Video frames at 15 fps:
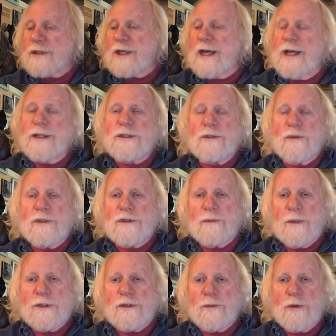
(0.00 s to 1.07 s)
This case
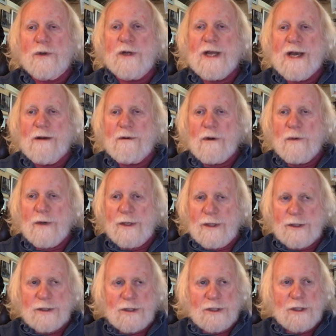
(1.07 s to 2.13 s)
was much more
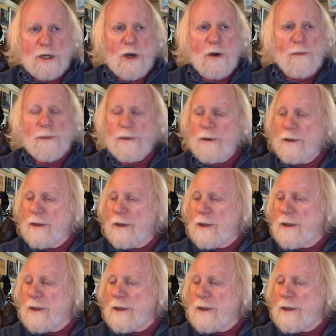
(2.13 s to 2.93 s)
narrow in its scope.